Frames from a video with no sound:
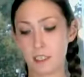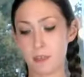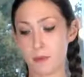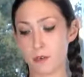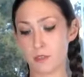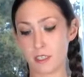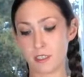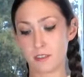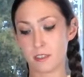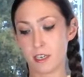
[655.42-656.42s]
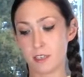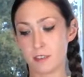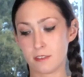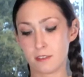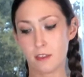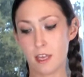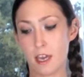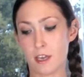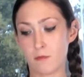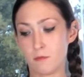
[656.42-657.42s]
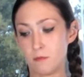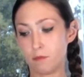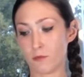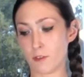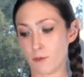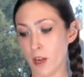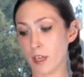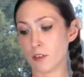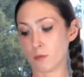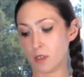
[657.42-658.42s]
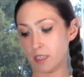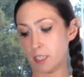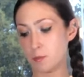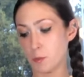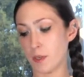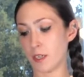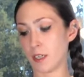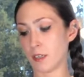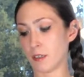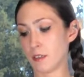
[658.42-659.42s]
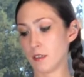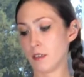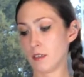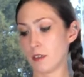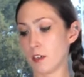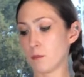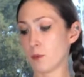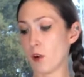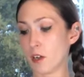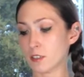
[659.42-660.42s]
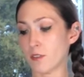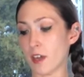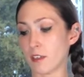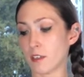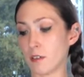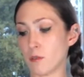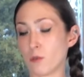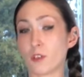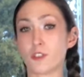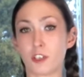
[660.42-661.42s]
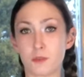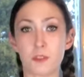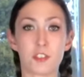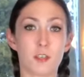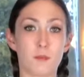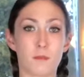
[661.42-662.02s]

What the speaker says: thing about this is that refrain, or where it keeps repeating, in Broxvalen, where judgment shall